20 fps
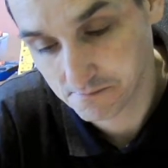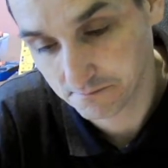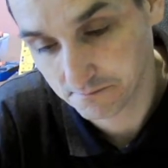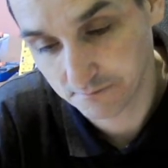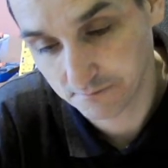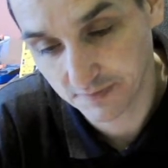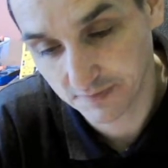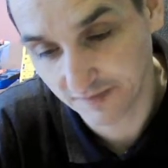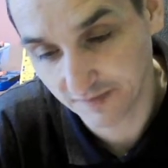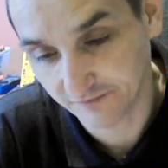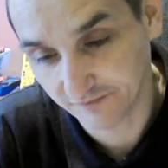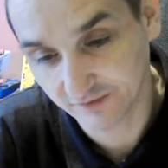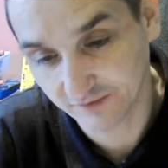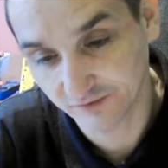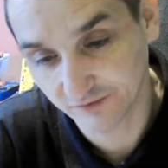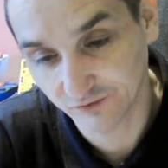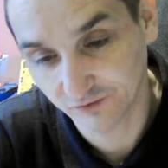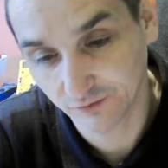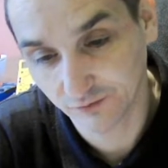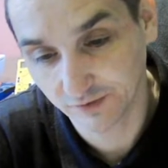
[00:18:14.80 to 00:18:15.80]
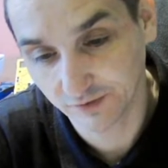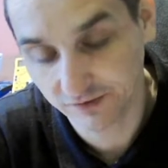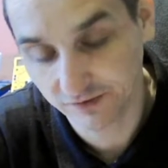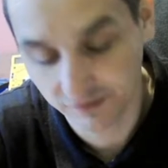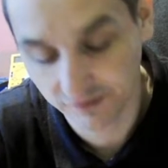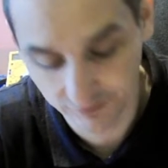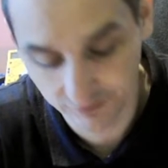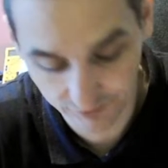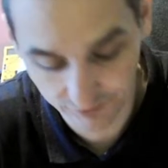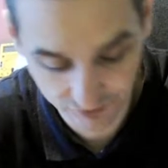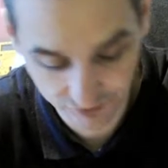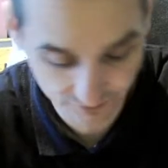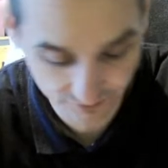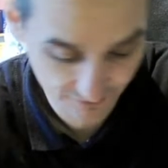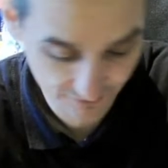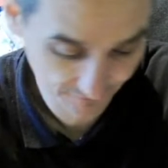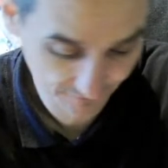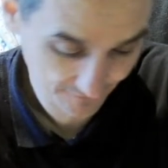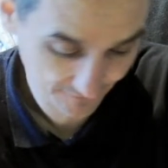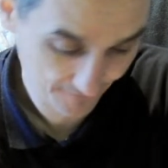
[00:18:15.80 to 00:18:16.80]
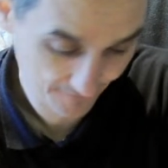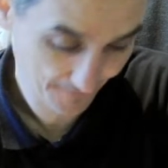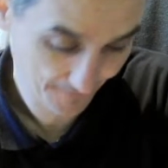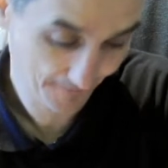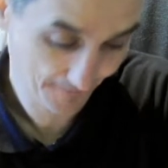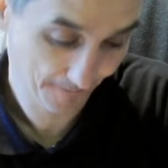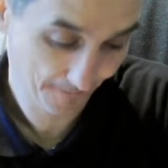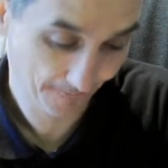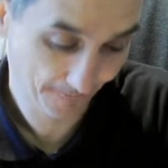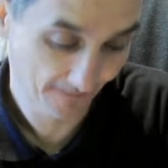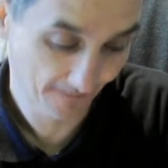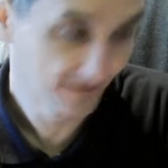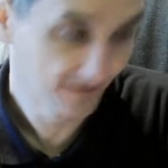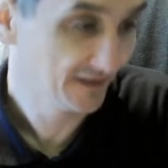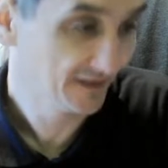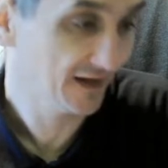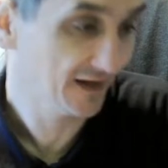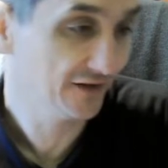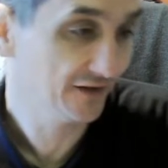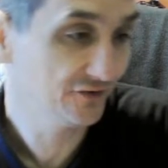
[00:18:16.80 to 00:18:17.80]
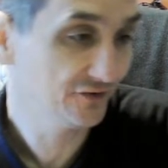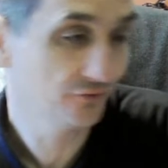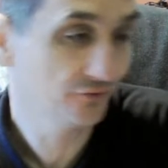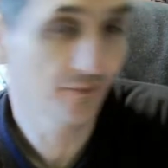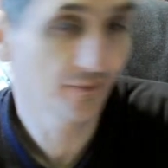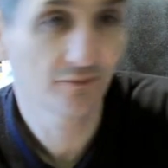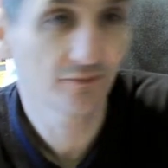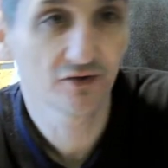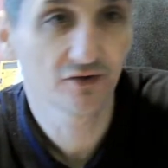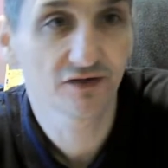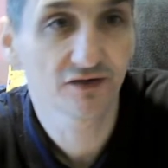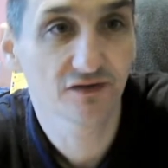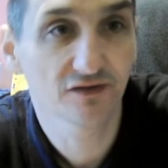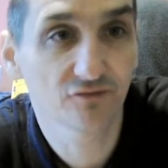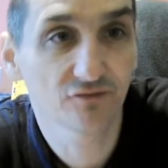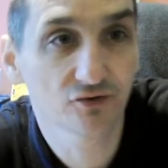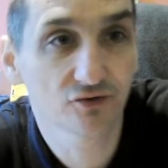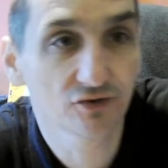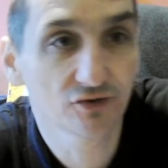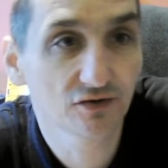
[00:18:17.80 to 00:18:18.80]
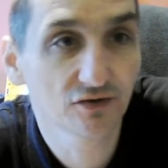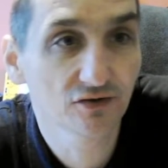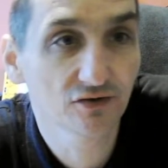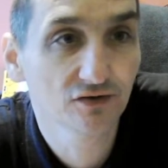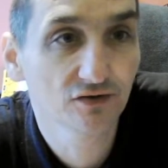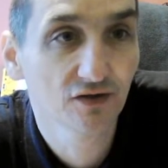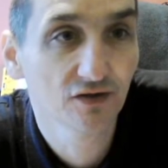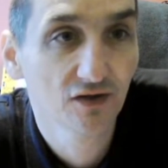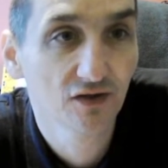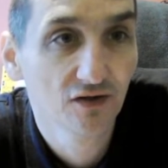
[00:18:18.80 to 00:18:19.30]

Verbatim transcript: But I've got no idea which one. I remember that I've ordered